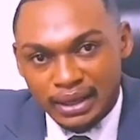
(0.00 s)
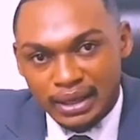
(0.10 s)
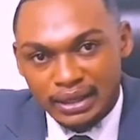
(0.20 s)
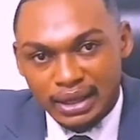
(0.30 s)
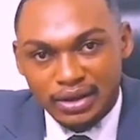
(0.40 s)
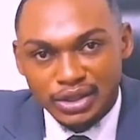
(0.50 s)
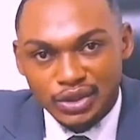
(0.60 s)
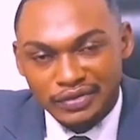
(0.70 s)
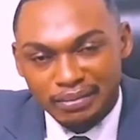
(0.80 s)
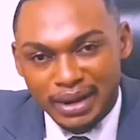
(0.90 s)
in the course
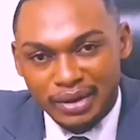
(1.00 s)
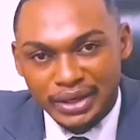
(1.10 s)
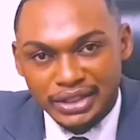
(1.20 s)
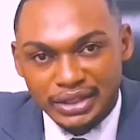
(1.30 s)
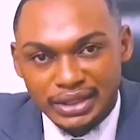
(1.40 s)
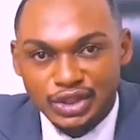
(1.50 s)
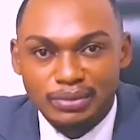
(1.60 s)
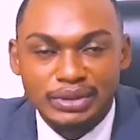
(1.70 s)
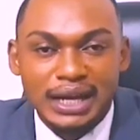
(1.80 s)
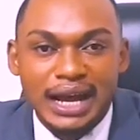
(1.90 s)
of the marriage, there
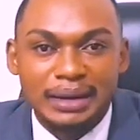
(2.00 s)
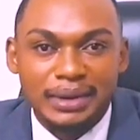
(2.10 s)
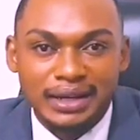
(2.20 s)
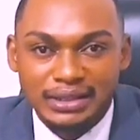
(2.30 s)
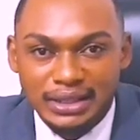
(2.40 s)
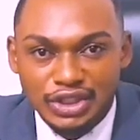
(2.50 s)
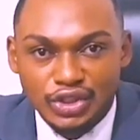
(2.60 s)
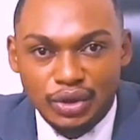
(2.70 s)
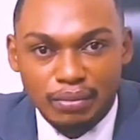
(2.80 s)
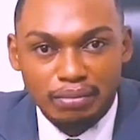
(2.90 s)
sometimes exist
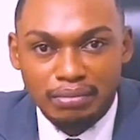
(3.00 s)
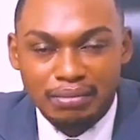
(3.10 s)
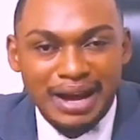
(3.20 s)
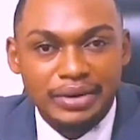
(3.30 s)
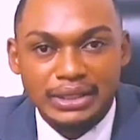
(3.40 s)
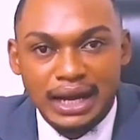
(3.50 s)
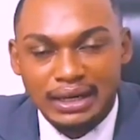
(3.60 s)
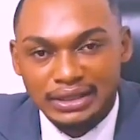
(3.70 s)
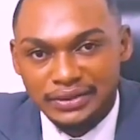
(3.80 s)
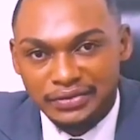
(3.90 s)
some
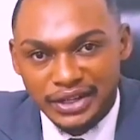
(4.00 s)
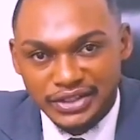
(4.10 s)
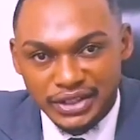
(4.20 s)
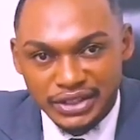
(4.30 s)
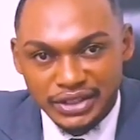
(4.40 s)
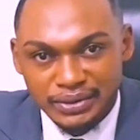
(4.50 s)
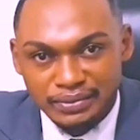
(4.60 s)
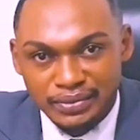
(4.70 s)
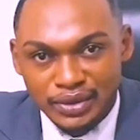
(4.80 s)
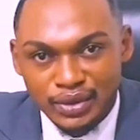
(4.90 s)
marital differences
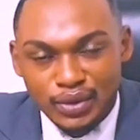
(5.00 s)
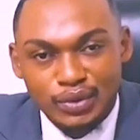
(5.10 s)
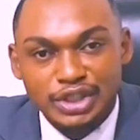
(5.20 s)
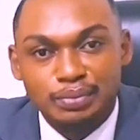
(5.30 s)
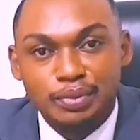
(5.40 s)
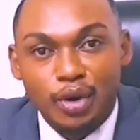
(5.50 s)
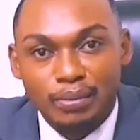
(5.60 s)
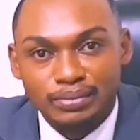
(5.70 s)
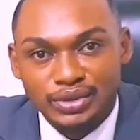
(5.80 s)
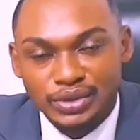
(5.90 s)
which
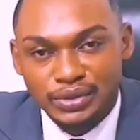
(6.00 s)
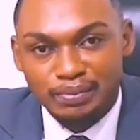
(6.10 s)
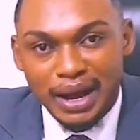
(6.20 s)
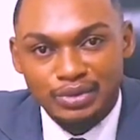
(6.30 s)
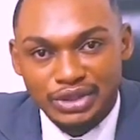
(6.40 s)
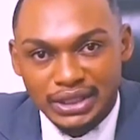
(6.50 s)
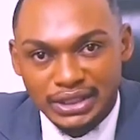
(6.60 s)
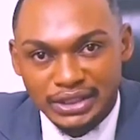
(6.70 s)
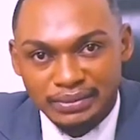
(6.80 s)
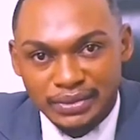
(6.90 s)
prompt
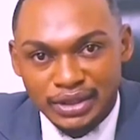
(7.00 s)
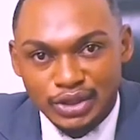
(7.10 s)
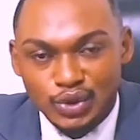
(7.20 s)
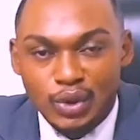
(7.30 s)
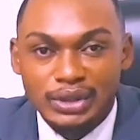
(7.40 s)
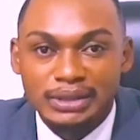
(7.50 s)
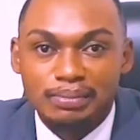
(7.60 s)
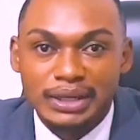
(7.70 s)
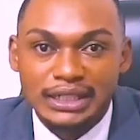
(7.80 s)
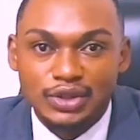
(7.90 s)
spouses to
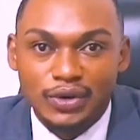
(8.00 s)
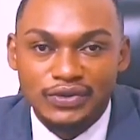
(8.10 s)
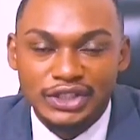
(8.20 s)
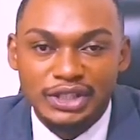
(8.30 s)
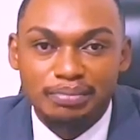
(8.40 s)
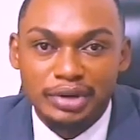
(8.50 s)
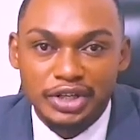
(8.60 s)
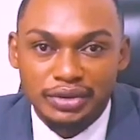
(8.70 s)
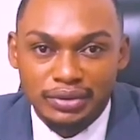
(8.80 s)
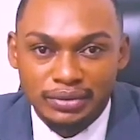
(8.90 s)
contemplate of
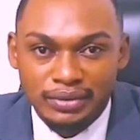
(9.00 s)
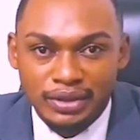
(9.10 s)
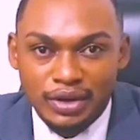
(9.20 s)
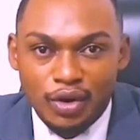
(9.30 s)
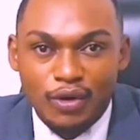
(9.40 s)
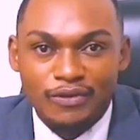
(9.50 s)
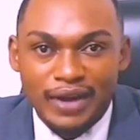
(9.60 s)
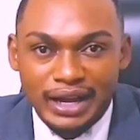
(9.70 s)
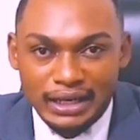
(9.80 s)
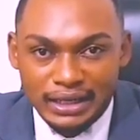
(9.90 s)
separation or
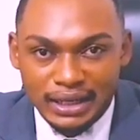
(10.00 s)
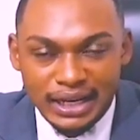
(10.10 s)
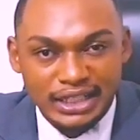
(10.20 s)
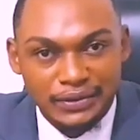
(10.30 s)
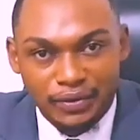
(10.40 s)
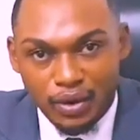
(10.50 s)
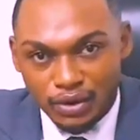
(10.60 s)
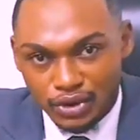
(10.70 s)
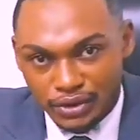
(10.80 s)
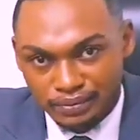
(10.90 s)
filing a
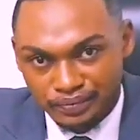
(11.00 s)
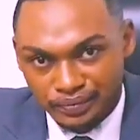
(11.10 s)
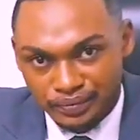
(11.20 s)
divorce.